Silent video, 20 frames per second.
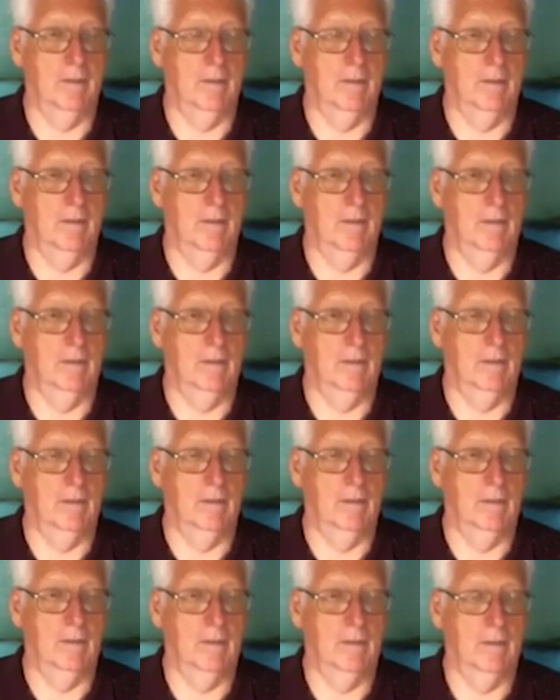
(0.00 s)

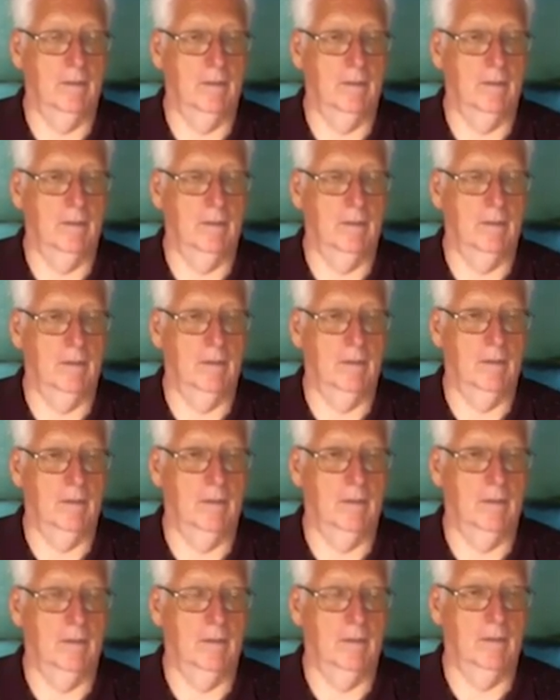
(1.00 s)

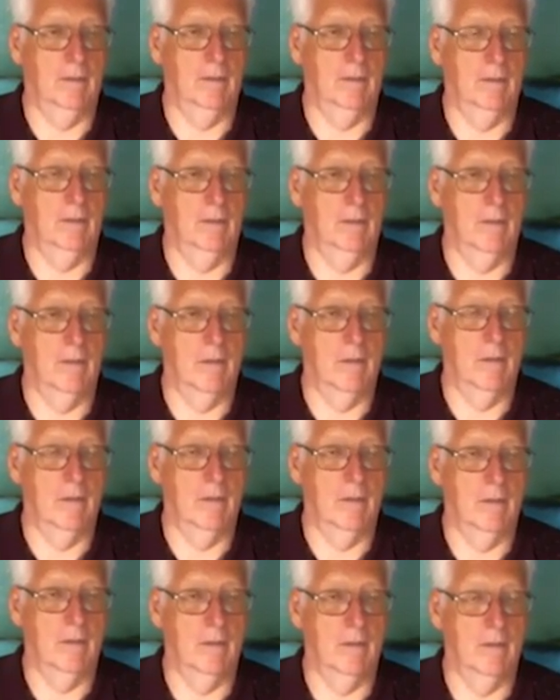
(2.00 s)

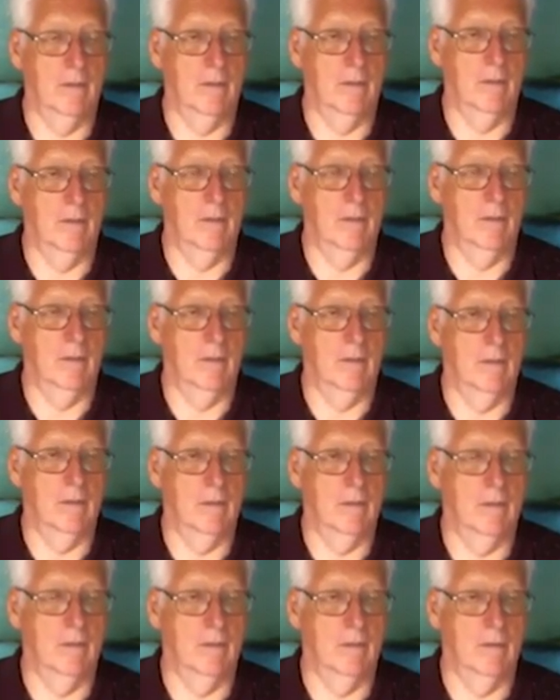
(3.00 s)

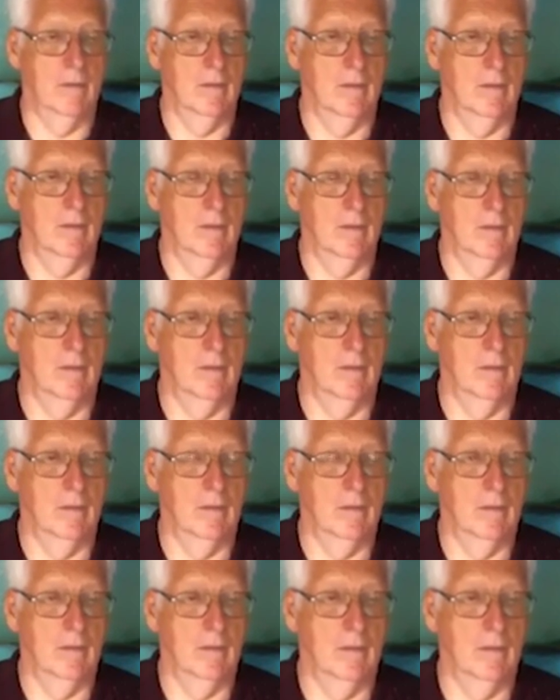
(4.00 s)

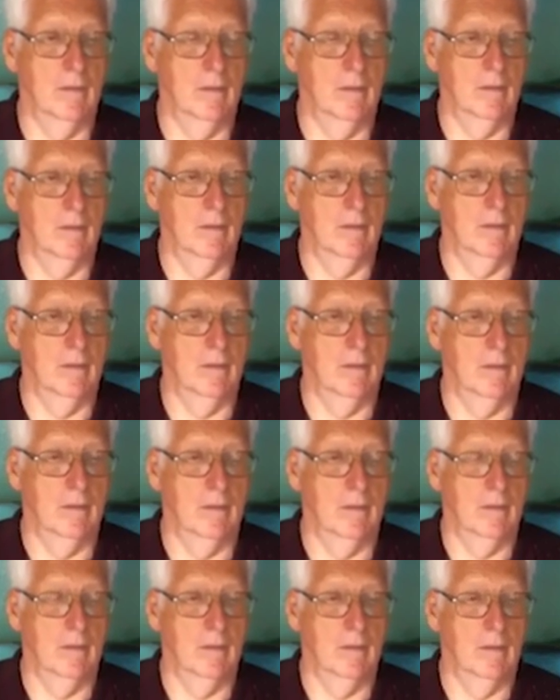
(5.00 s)

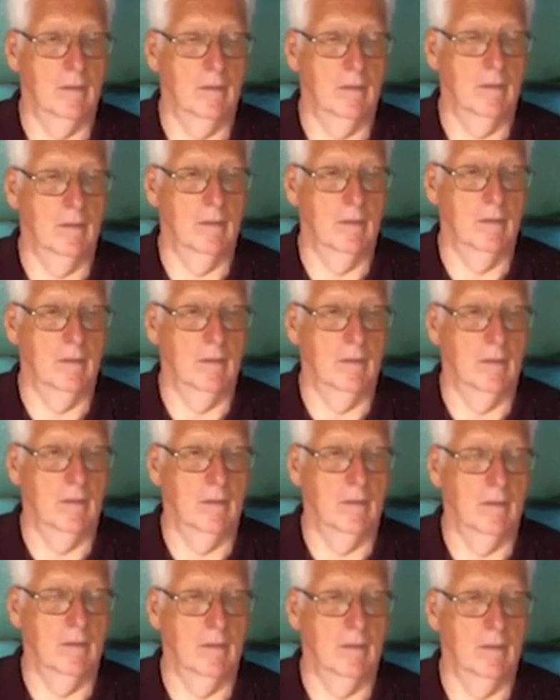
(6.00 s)

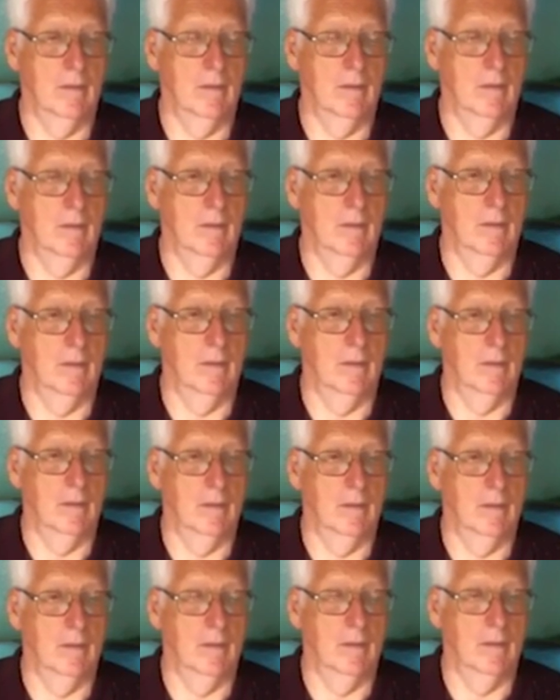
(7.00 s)
[no speech]